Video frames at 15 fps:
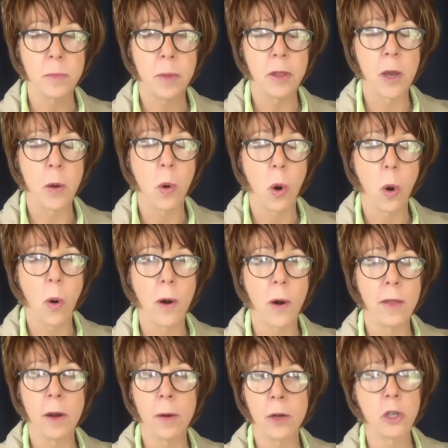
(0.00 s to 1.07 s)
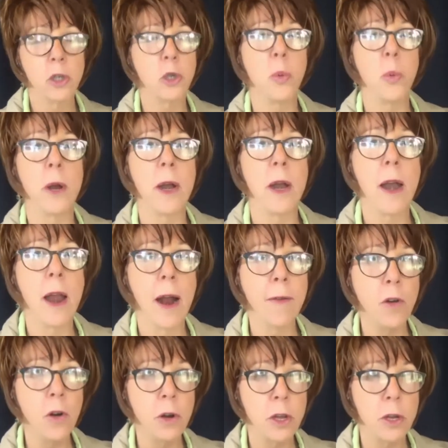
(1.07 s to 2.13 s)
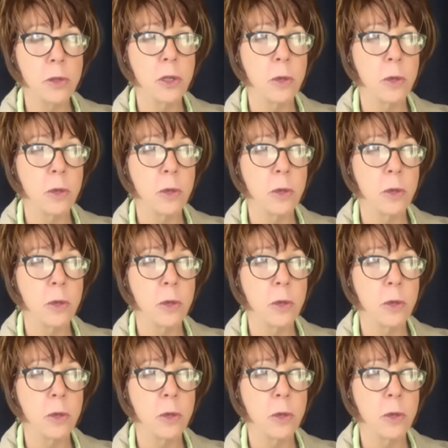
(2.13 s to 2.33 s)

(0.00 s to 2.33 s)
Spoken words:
But they were already there, because you would never use,